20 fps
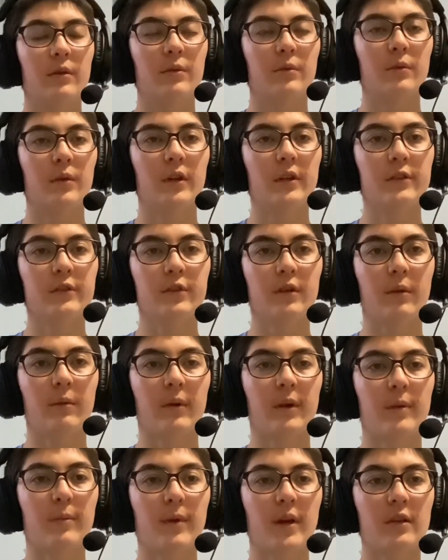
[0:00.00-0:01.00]
While
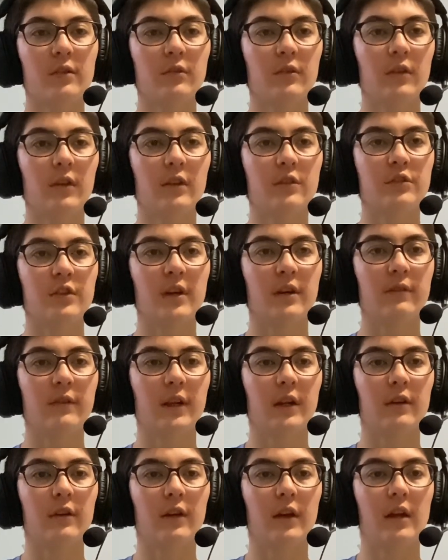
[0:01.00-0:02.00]
trimming, make sure the shaved
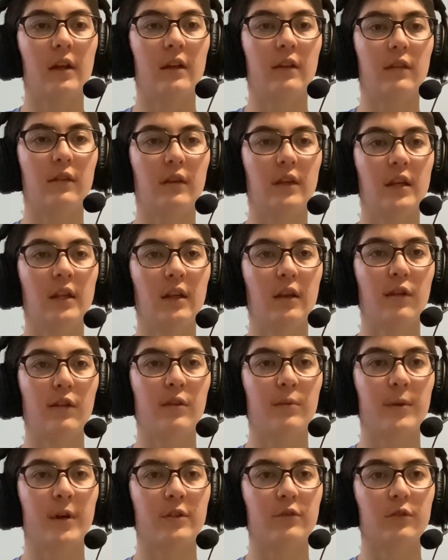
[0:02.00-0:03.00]
area is neat and
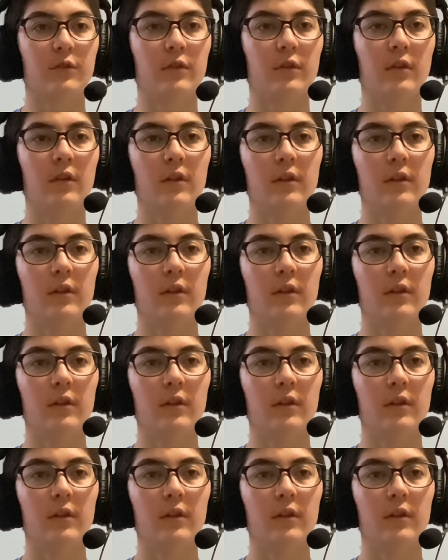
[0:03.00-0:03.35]
symmetrical.